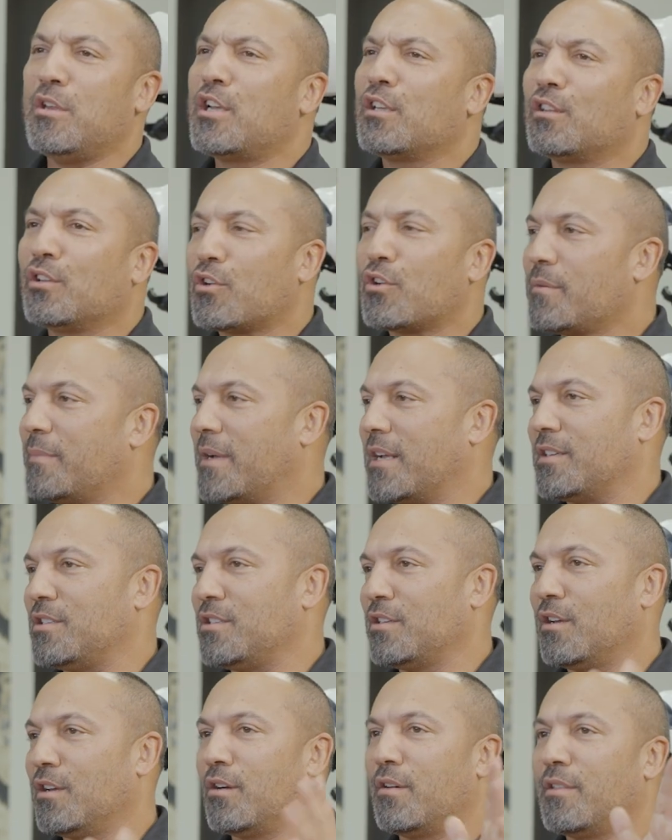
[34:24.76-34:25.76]
And you can learn about
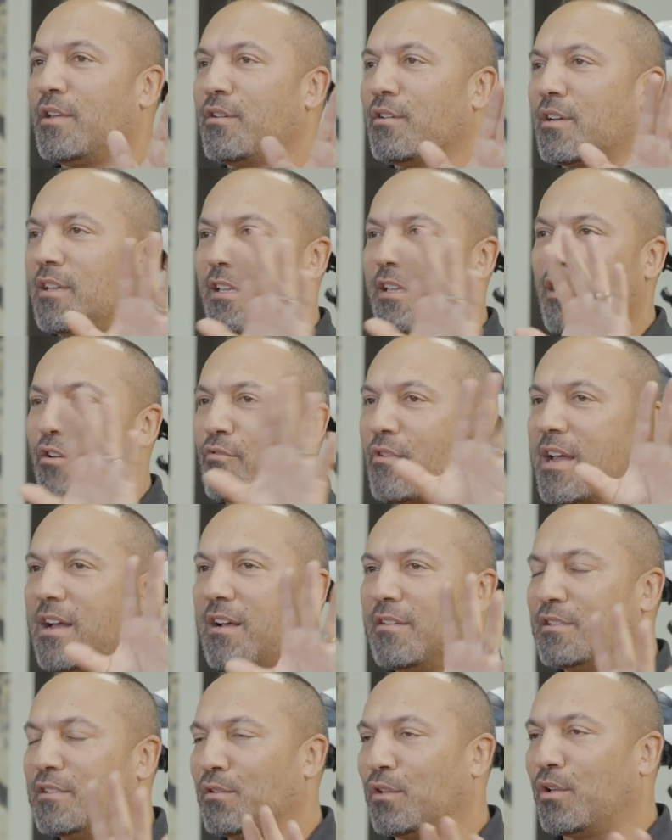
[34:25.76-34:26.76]
us. You can go there and click
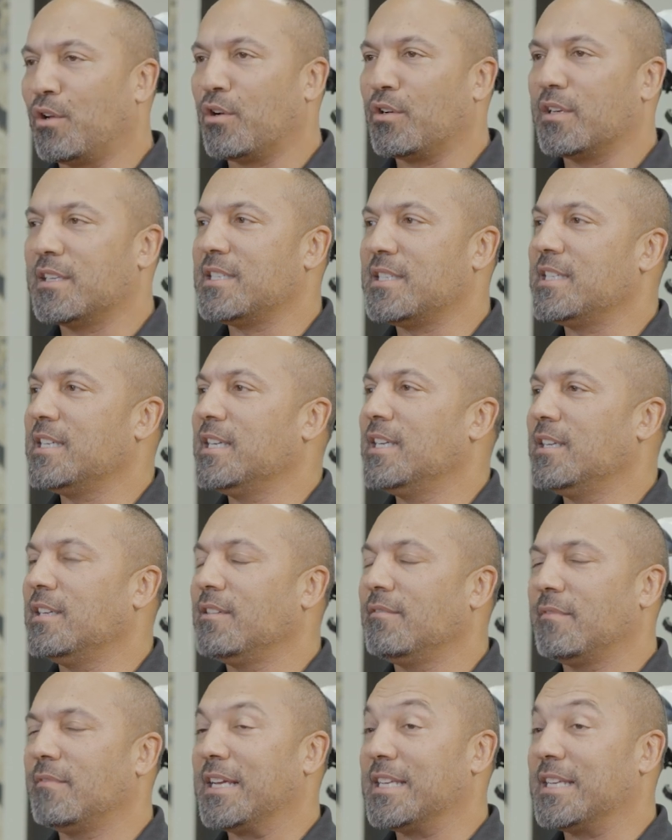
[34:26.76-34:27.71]
around and learn and see